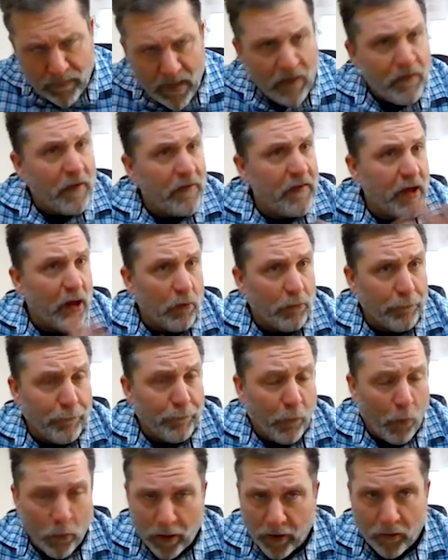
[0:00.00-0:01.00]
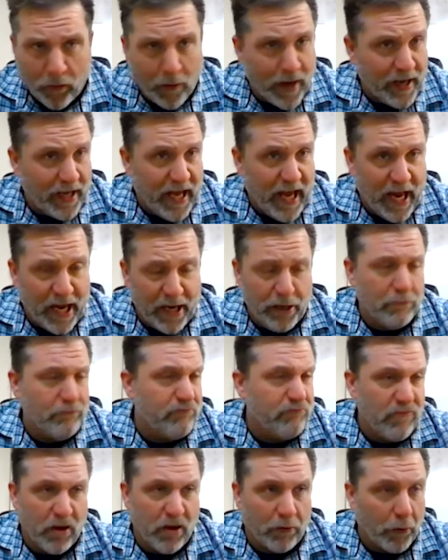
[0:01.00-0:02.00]
Then they go four to Grand Canyon.
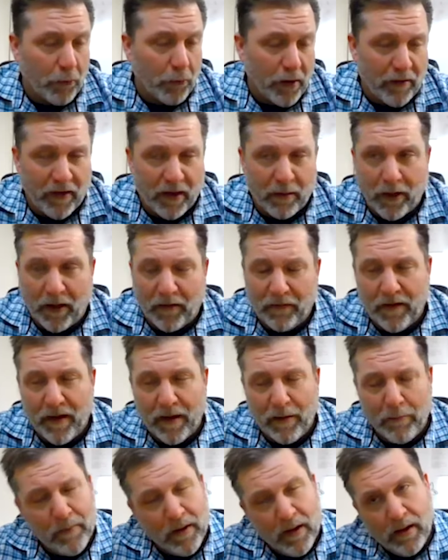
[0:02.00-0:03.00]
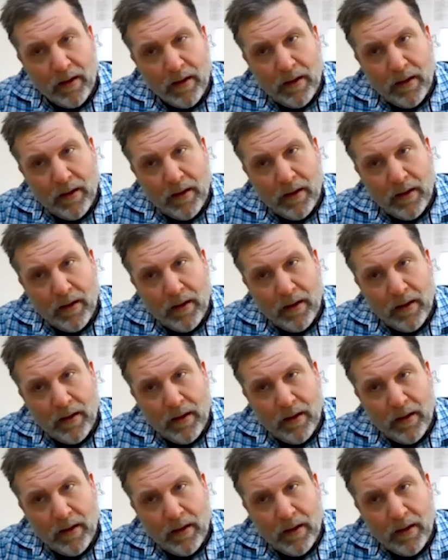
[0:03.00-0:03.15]
Don't know anything about them.